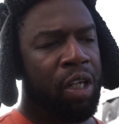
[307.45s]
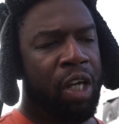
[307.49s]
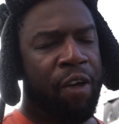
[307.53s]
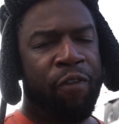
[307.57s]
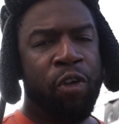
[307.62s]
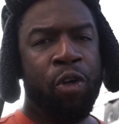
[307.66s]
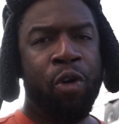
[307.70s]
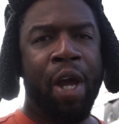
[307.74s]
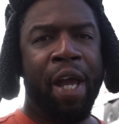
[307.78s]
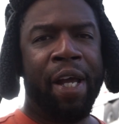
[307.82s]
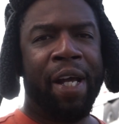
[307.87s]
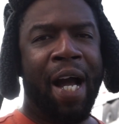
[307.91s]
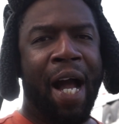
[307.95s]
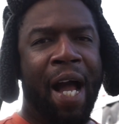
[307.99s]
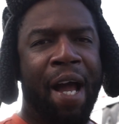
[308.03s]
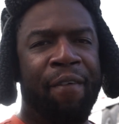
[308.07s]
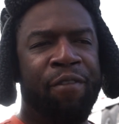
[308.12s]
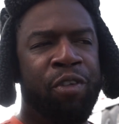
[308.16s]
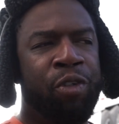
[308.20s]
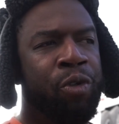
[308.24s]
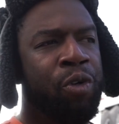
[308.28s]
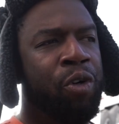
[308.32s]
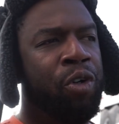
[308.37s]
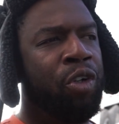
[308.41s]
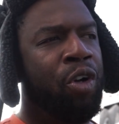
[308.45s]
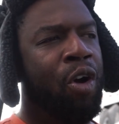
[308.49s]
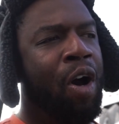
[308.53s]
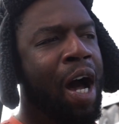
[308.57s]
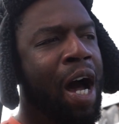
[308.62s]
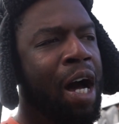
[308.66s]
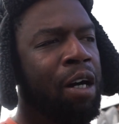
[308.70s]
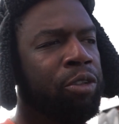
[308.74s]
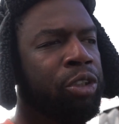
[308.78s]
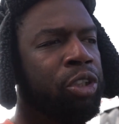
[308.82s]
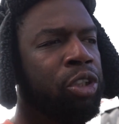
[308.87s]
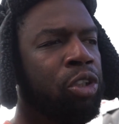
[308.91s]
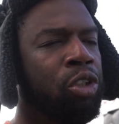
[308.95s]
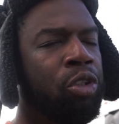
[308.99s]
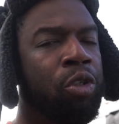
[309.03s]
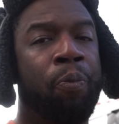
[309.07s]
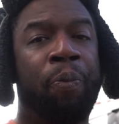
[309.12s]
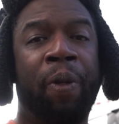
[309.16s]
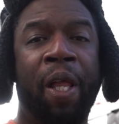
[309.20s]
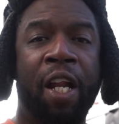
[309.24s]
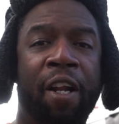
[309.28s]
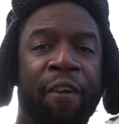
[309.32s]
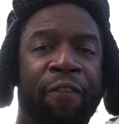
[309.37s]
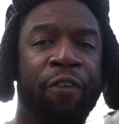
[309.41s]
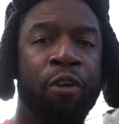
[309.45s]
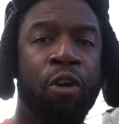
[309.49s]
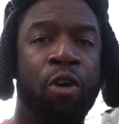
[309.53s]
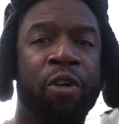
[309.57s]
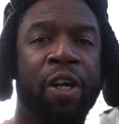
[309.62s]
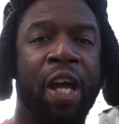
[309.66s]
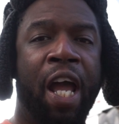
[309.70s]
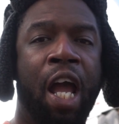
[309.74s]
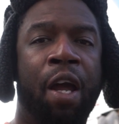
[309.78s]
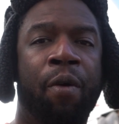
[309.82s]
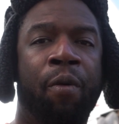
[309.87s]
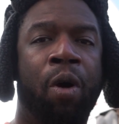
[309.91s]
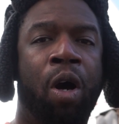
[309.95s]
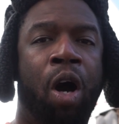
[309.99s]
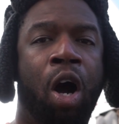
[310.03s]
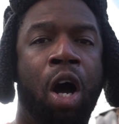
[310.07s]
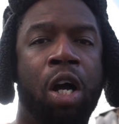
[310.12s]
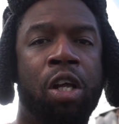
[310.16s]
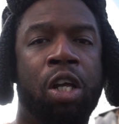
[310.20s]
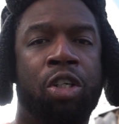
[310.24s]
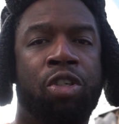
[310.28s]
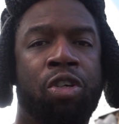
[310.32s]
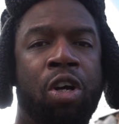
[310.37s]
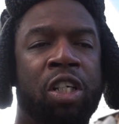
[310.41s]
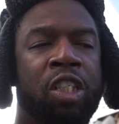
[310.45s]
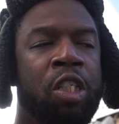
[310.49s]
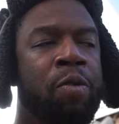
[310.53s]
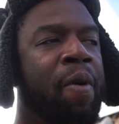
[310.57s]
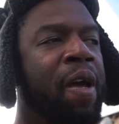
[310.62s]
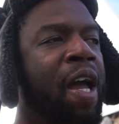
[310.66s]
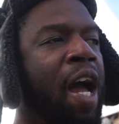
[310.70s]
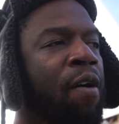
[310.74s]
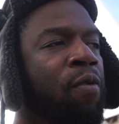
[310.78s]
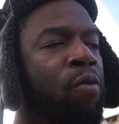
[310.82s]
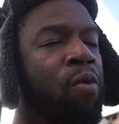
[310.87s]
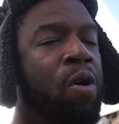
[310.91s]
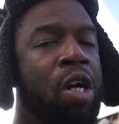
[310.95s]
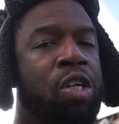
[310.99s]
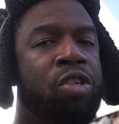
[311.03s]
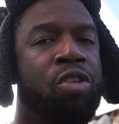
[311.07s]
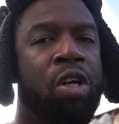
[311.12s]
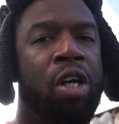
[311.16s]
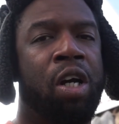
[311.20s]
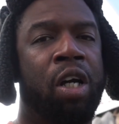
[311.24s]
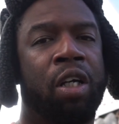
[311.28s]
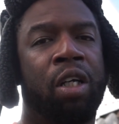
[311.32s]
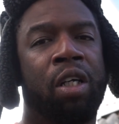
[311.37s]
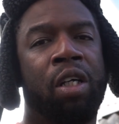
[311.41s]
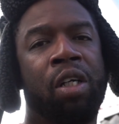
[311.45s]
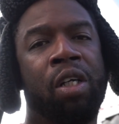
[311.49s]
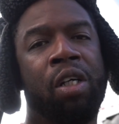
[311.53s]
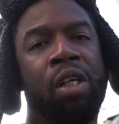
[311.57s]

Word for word: if you ain't got, if you don't know how to play the fuel game with all your trucks, you may have one truck,